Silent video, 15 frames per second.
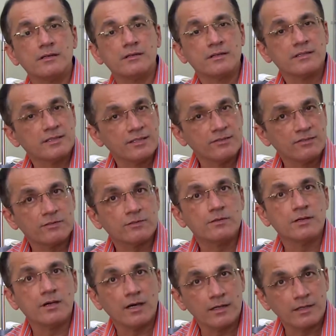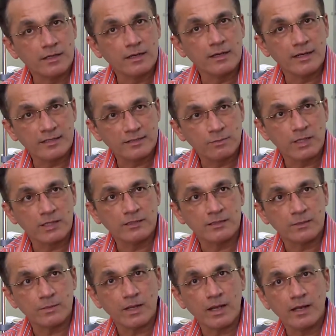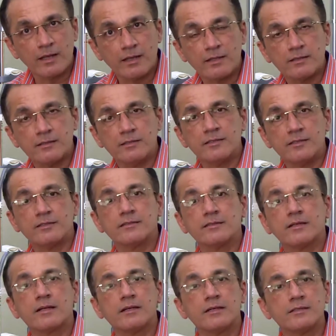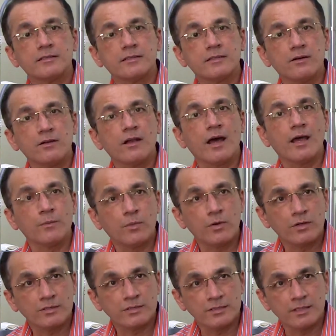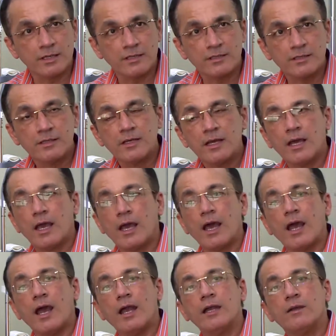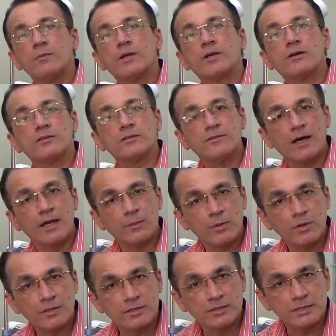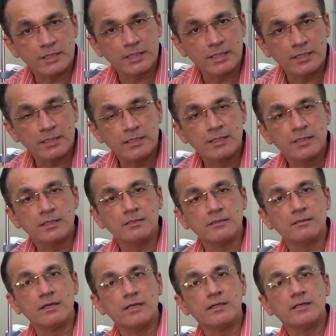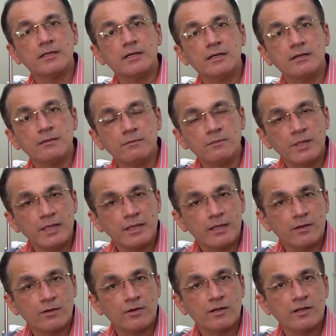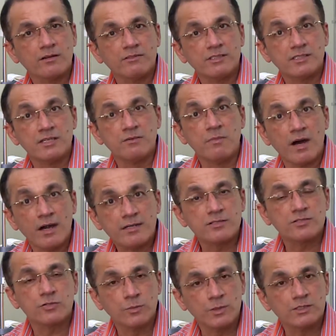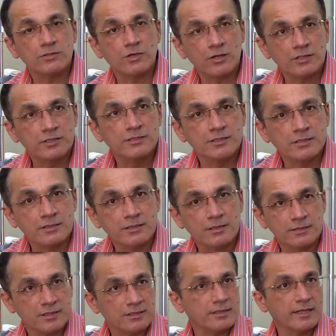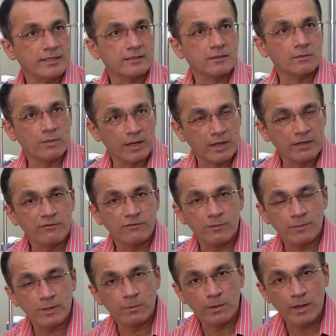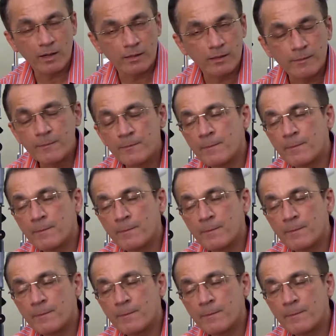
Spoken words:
receives a little less blood supply. This is a condition called hypoxia. And because of hypoxia, the retina, being an organ which demands so much oxygen, just like the brain from the blood,